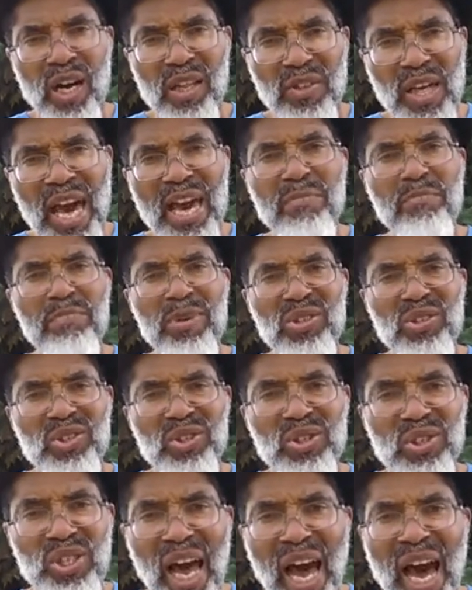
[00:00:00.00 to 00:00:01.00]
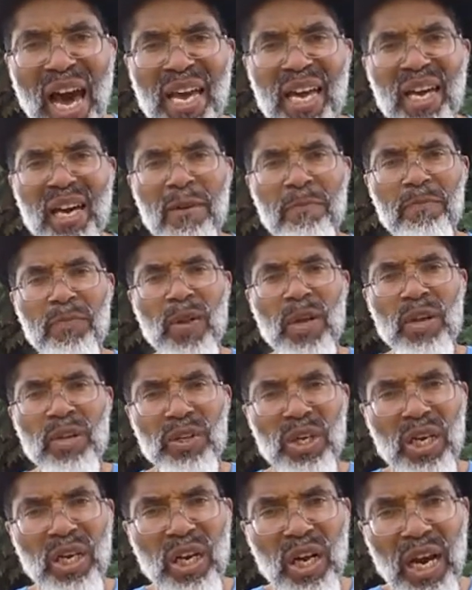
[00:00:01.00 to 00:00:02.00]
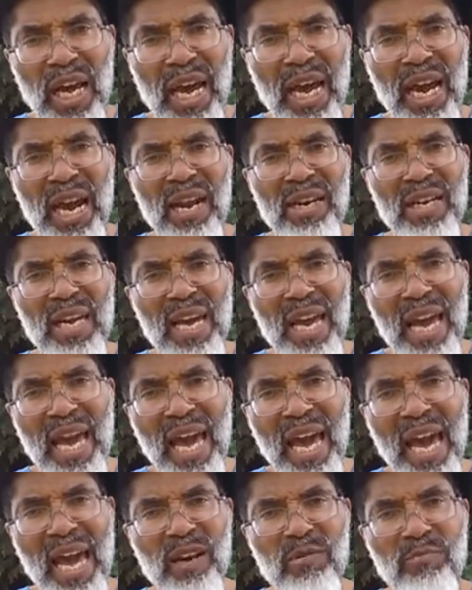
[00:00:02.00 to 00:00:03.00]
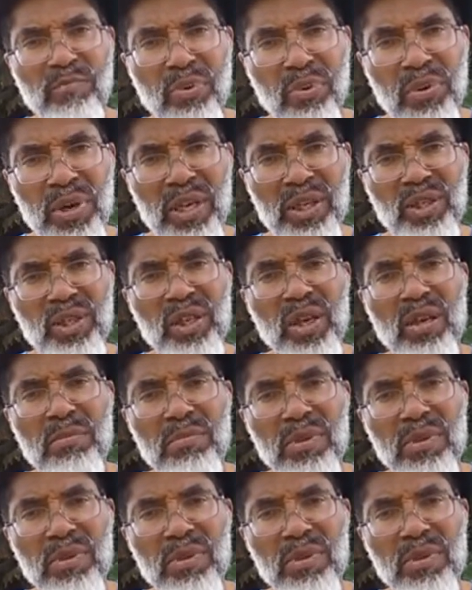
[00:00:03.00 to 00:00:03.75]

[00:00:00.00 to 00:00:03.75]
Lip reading: that Messiah declared and preached.